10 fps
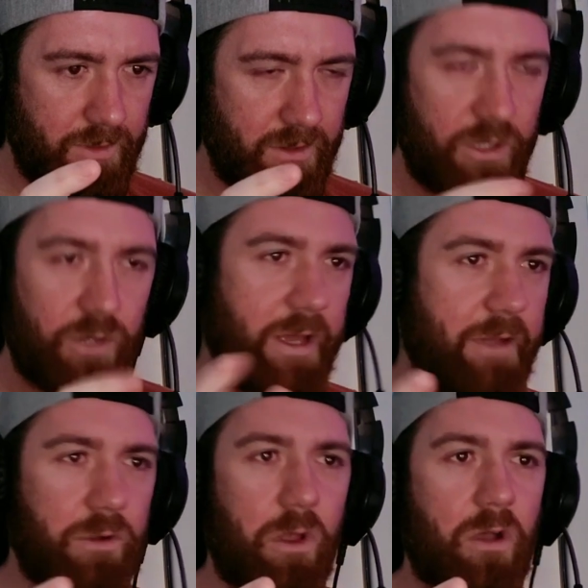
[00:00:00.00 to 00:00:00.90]
you'll
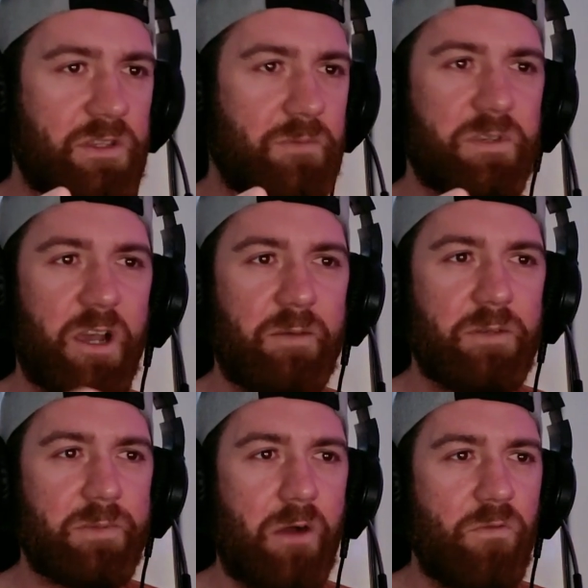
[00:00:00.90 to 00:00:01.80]
hear a lot sometimes
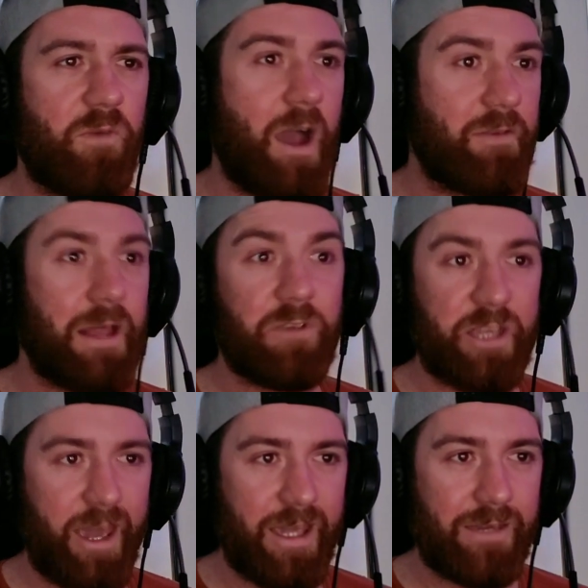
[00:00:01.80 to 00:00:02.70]
about
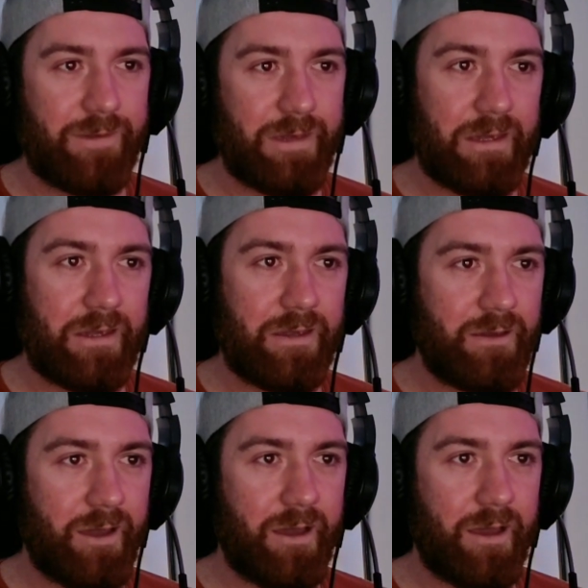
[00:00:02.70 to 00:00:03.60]
511
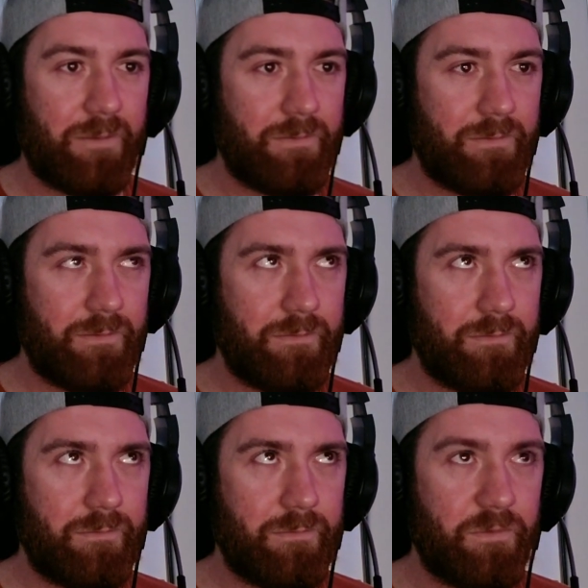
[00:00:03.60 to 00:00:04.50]
keV
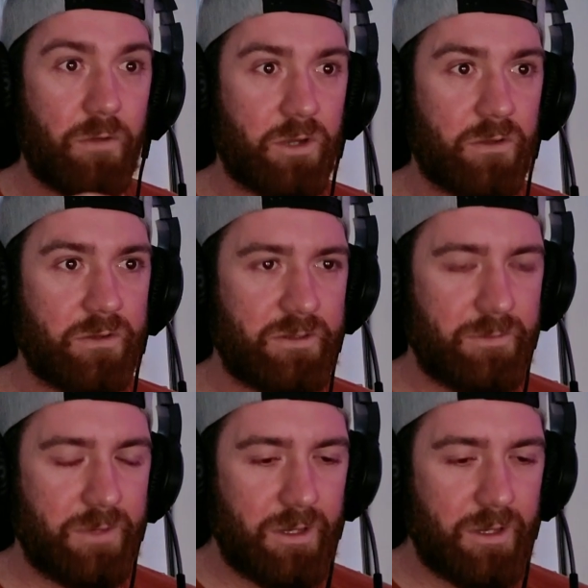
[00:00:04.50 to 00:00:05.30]
photons